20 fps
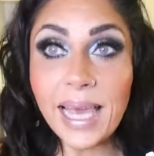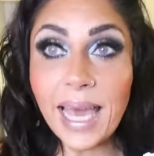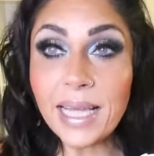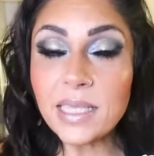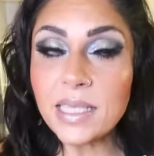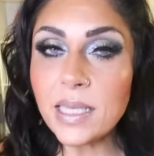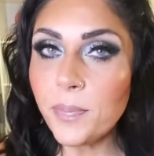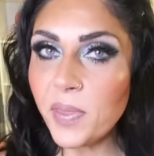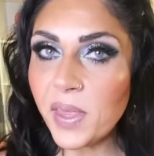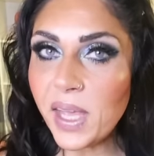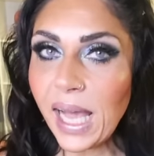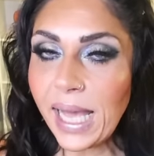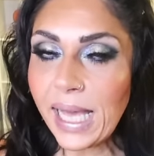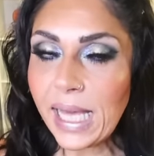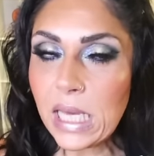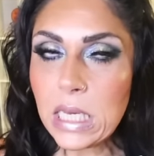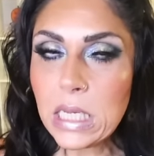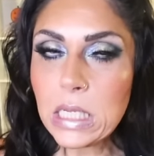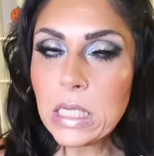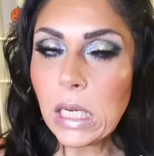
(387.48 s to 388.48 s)
Again, something
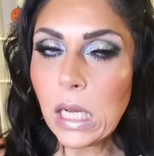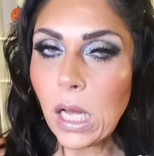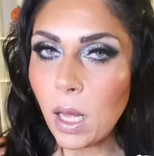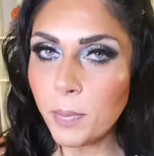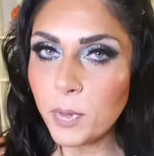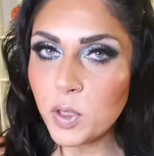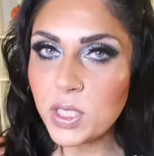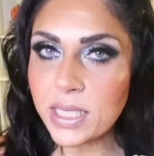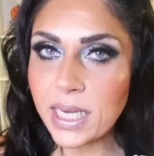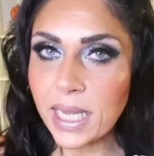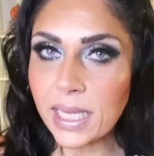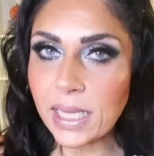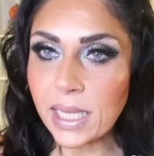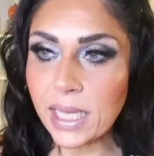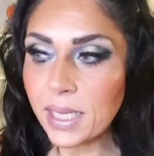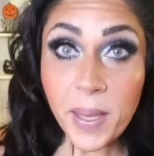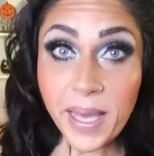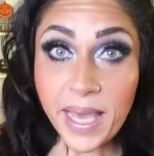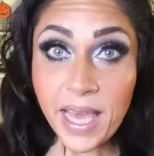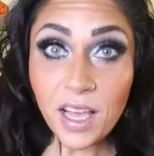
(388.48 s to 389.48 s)
I eat almost
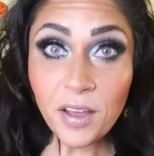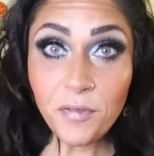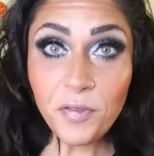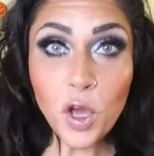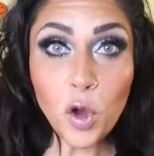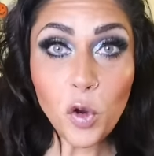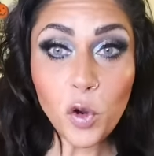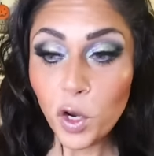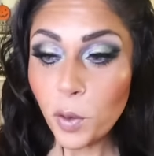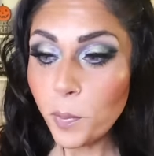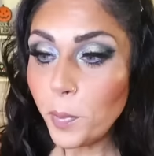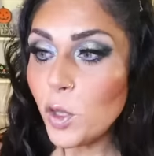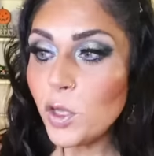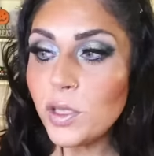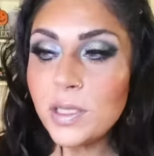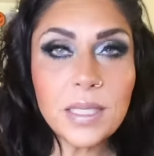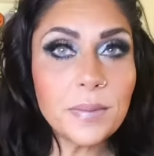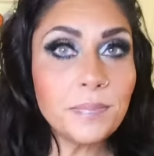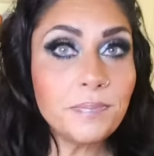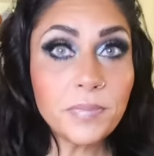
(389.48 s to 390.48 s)
daily. Speaking of yogurt
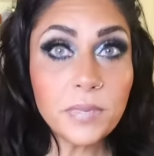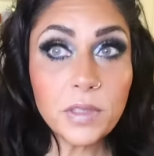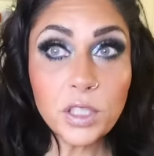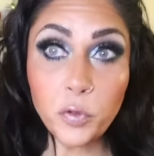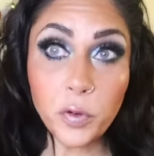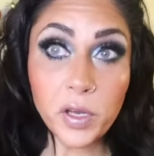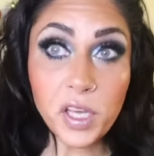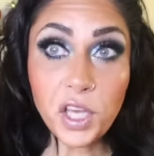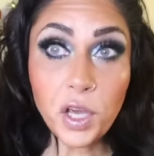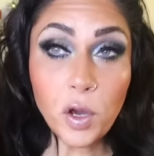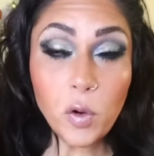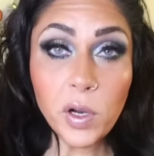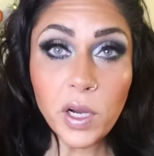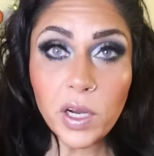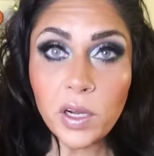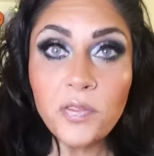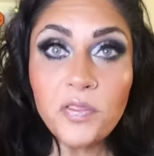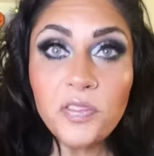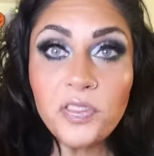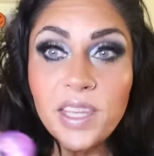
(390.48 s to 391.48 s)
bowls, Greek
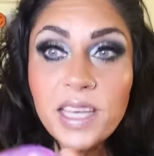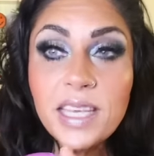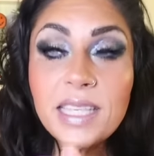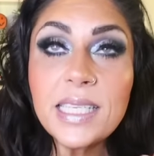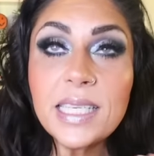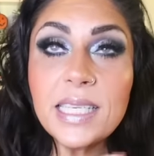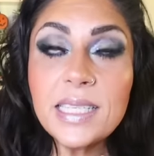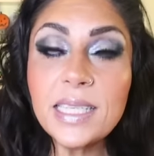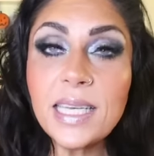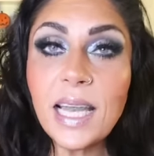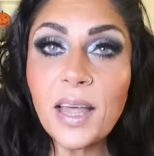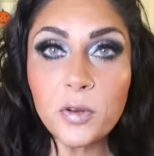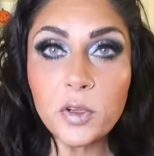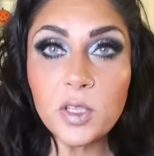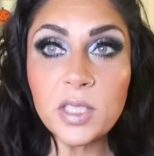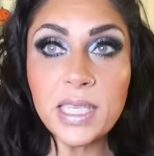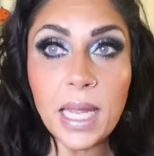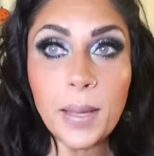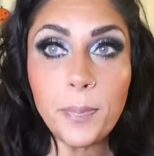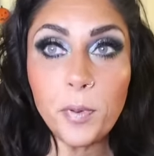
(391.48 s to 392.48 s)
yogurt. This is
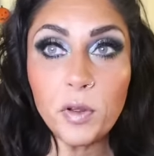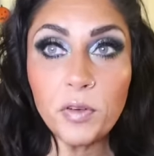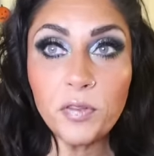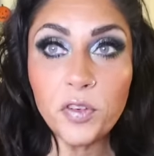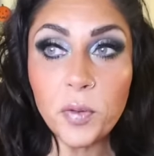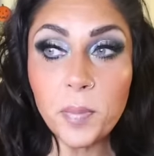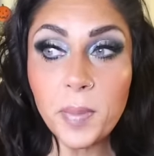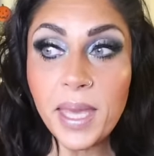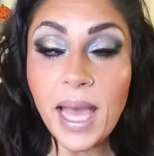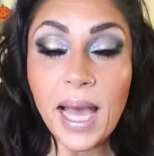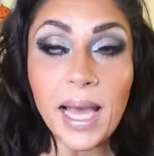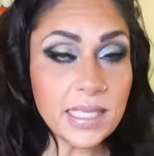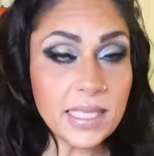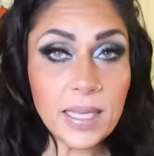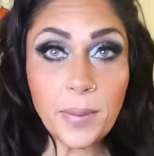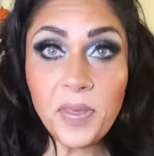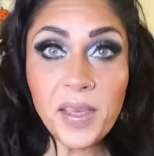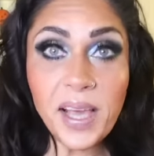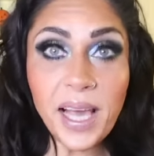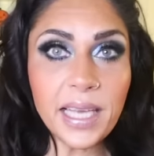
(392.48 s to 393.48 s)
another staple for me,
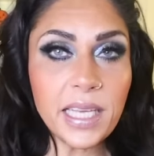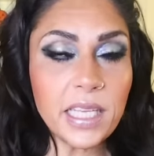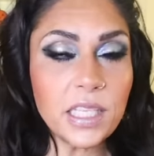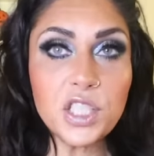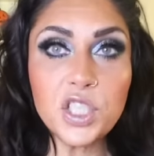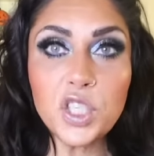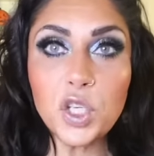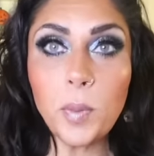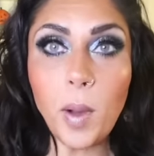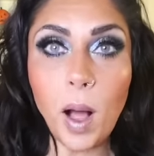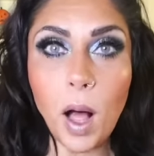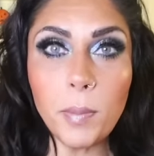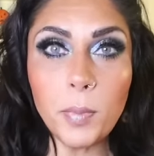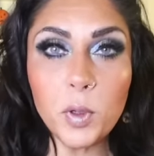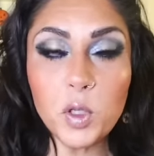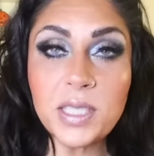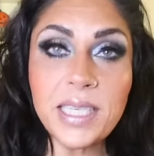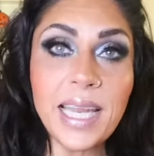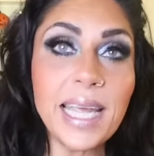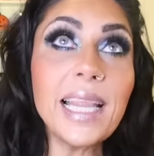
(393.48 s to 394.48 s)
something I consume
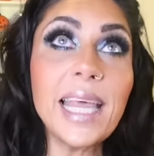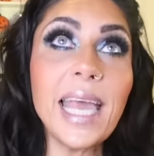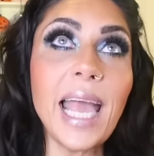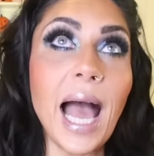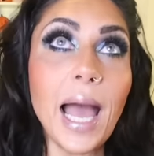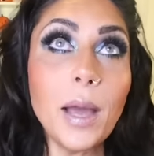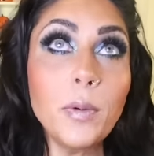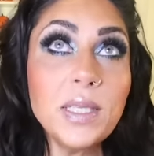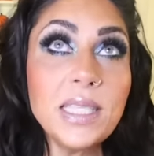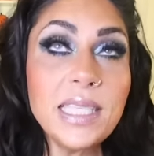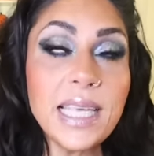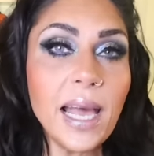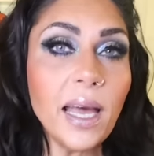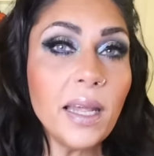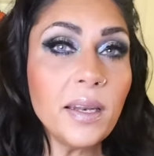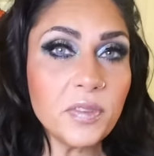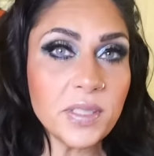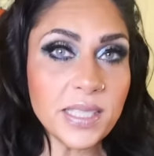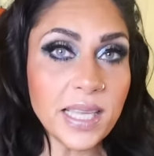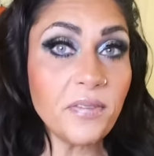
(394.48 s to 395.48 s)
almost daily. I would say
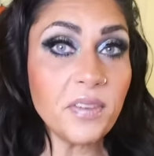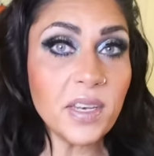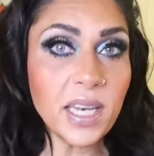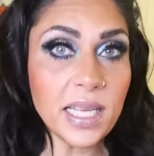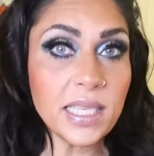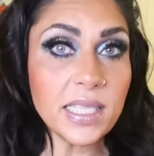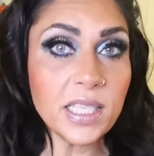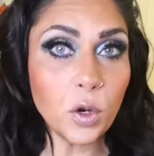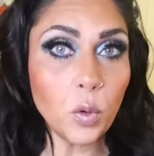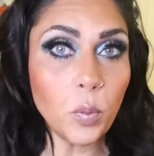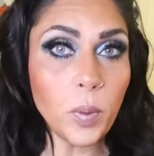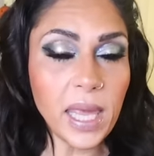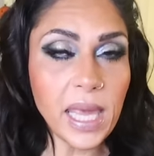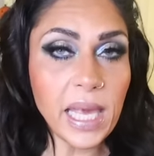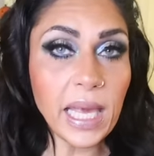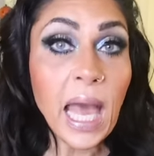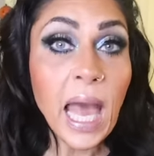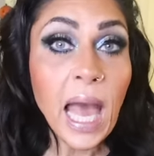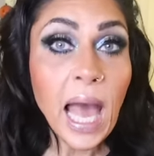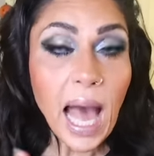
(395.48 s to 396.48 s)
out of seven days in a
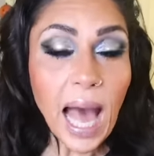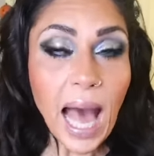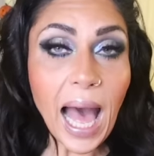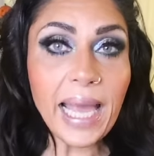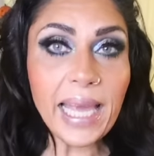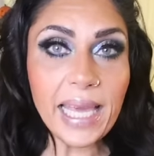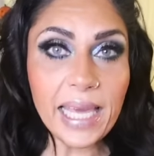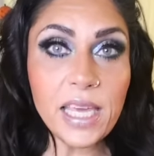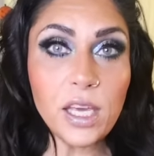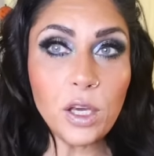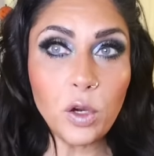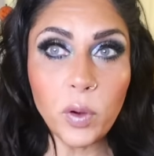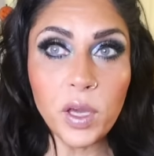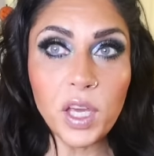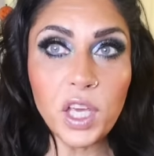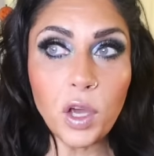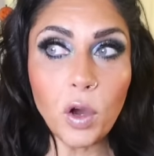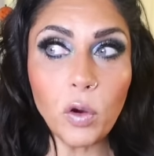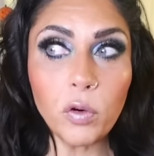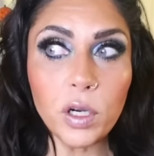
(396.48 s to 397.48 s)
week, I eat
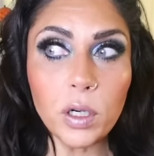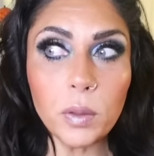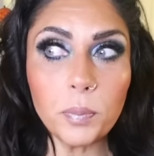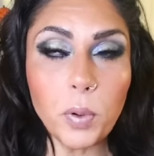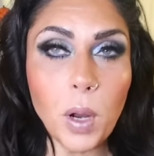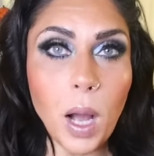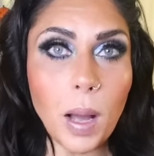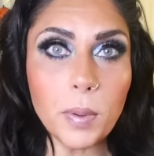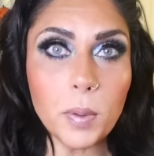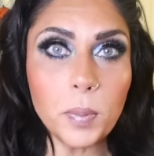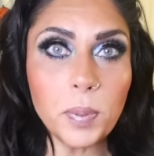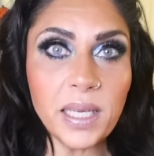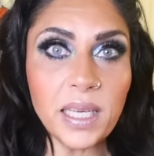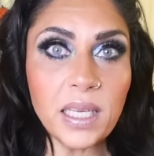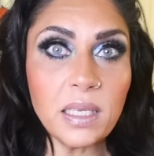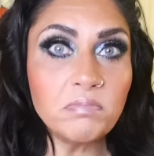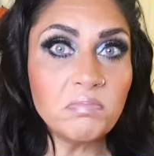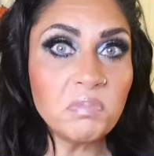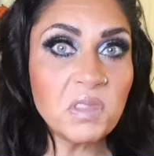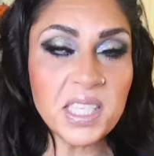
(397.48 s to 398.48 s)
Greek yogurt
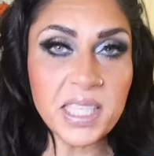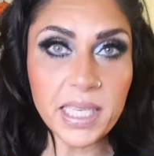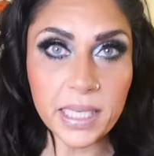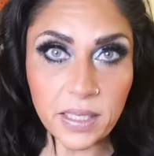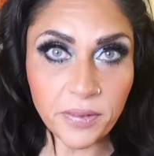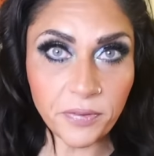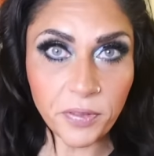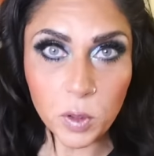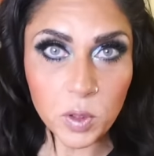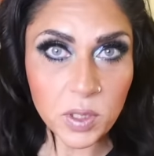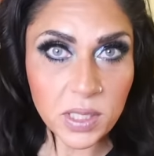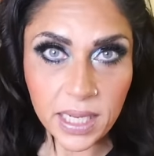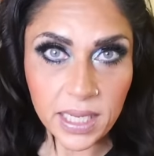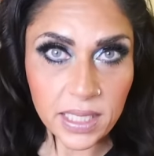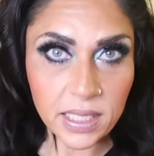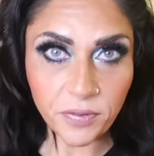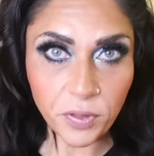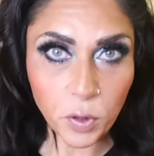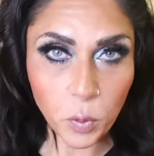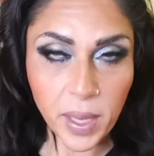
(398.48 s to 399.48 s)
probably six of those
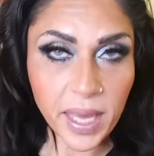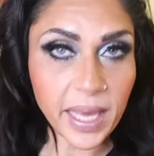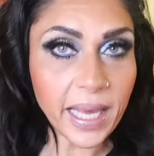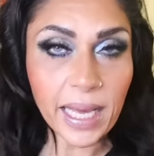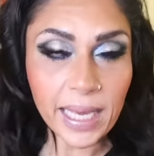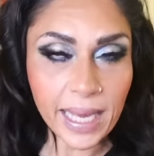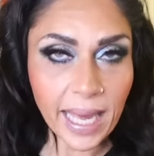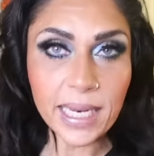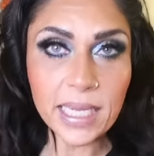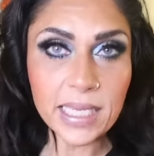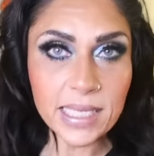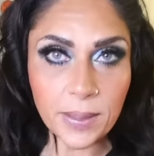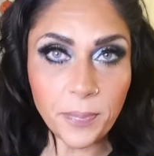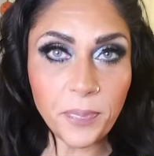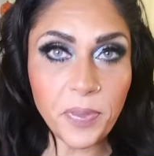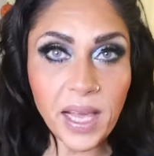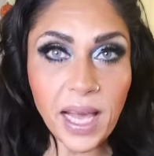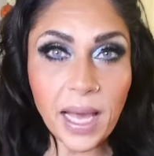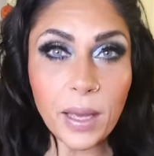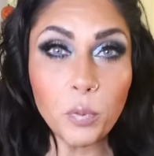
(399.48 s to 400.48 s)
days of the week. Again, it's
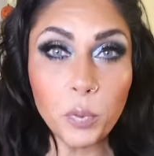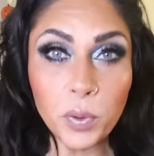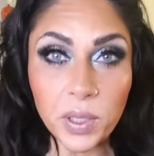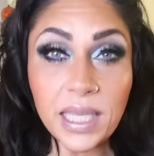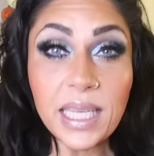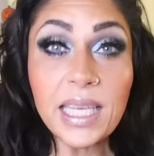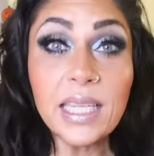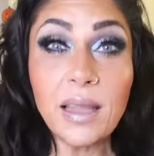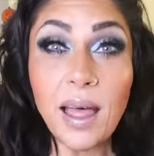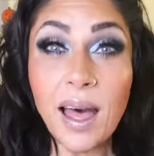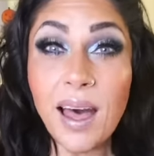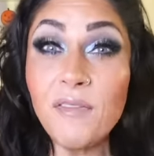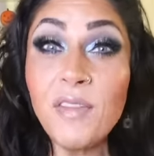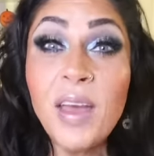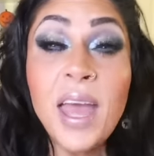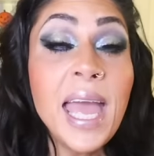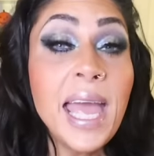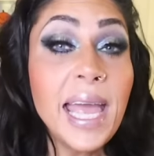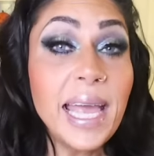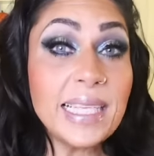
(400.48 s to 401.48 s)
something I really
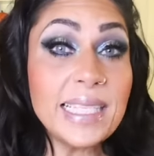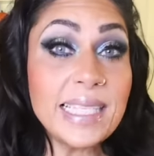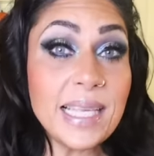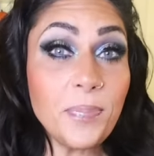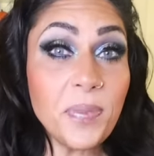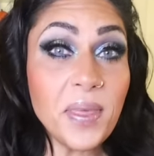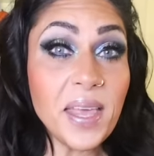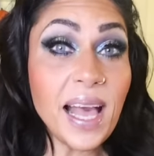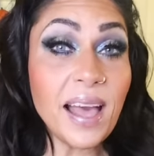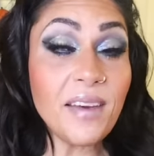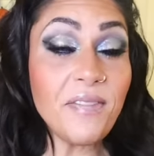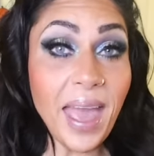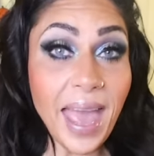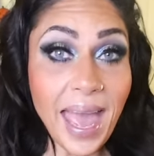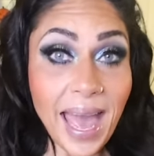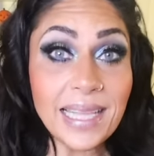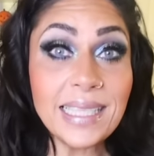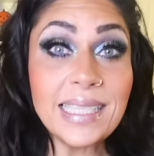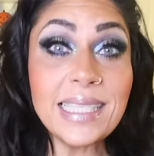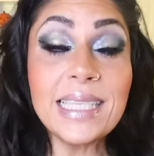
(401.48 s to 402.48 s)
love. It's something I've
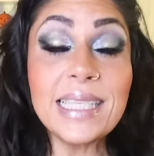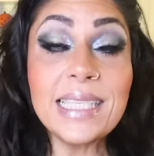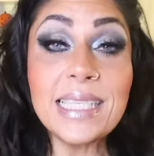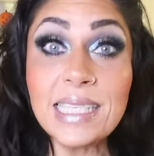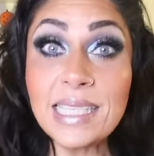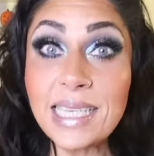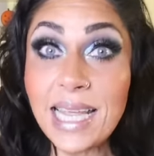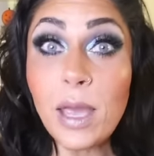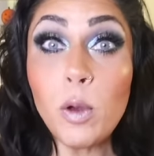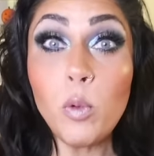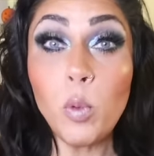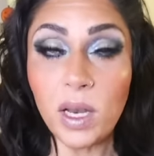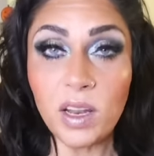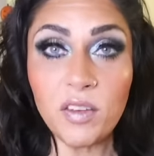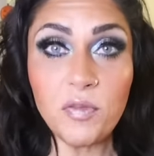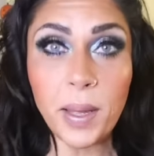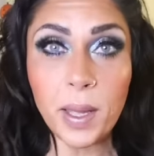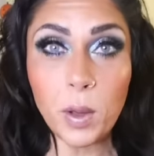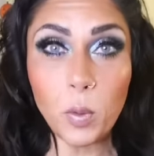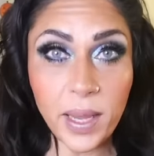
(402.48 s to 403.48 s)
had since day one
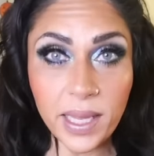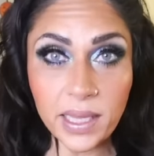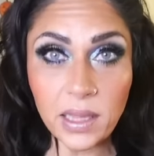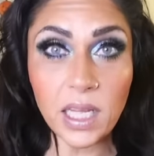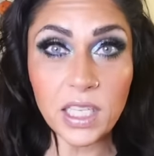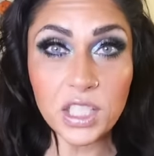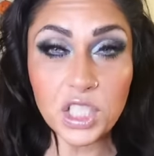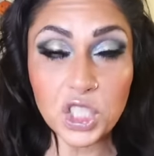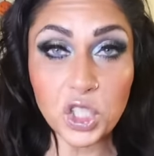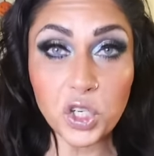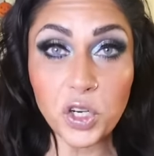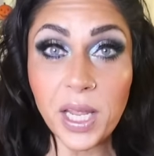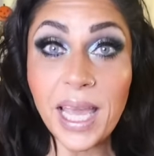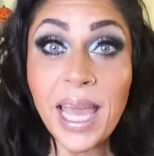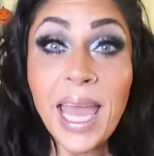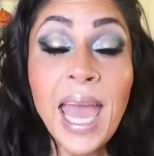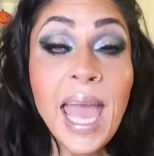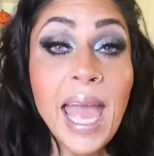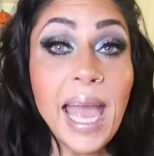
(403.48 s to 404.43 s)
of my weight loss journey.